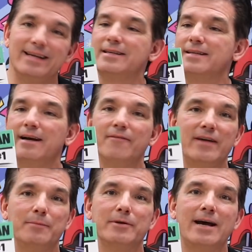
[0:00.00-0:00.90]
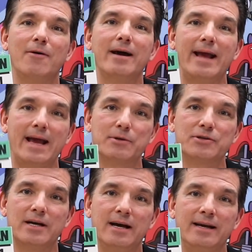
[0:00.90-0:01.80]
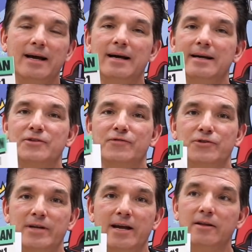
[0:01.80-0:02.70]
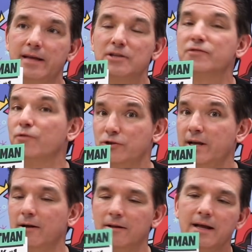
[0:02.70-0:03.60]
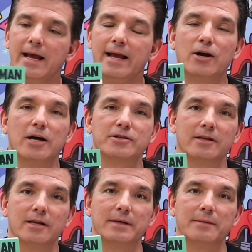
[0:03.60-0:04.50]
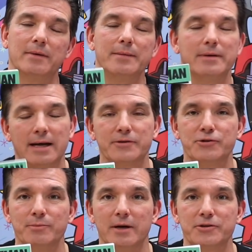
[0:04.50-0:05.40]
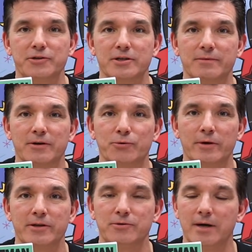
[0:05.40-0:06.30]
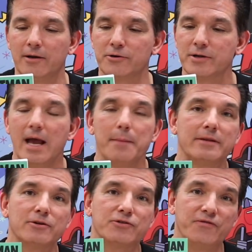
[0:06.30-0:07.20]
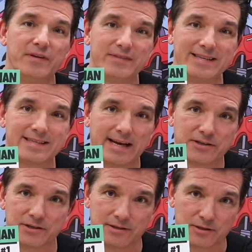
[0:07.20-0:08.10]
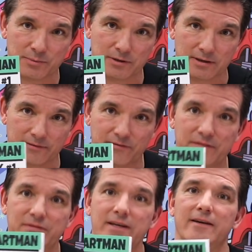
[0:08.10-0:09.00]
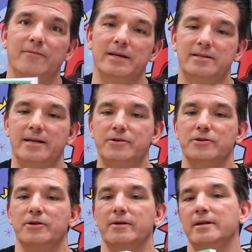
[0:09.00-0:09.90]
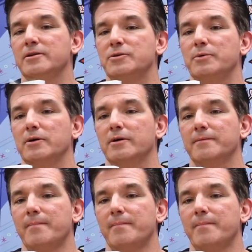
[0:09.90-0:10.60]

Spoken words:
It's available now on Amazon. It's for sale. Yes, for sale. It costs a little bit of money, but not too much. It's around $22. But there's 50 sketches in this book. 50 of my sketches are in this book.